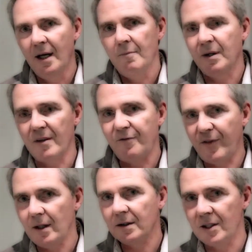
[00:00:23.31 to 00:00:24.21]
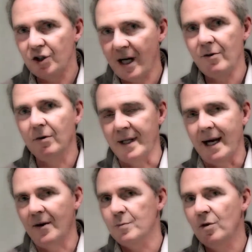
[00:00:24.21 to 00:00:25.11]
But the field in general
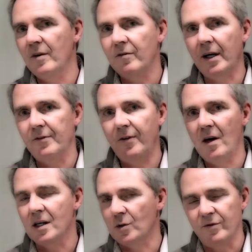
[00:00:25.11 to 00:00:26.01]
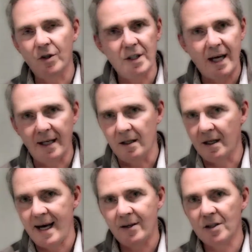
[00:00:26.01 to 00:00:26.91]
now is moving very fast. We've just had an
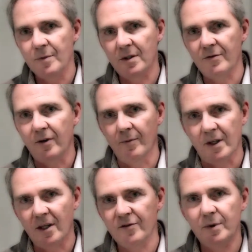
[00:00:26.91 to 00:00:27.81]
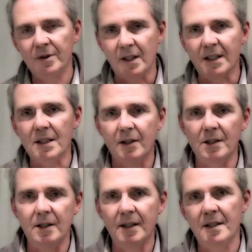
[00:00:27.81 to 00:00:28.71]
announcement from the government that it's going
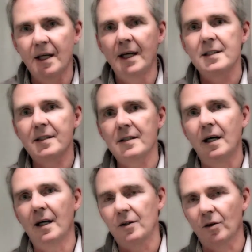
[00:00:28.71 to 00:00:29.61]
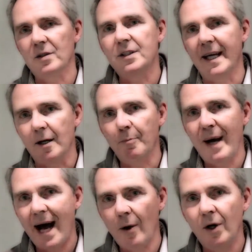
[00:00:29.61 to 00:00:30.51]
to look to take a
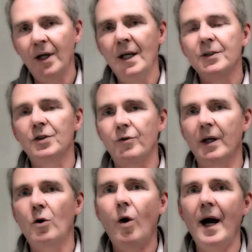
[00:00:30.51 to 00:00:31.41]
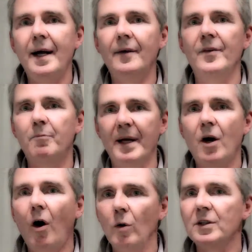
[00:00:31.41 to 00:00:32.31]
power to require the big
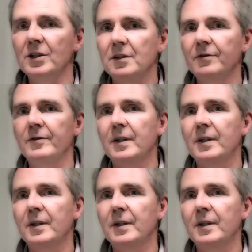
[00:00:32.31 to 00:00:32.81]
holders of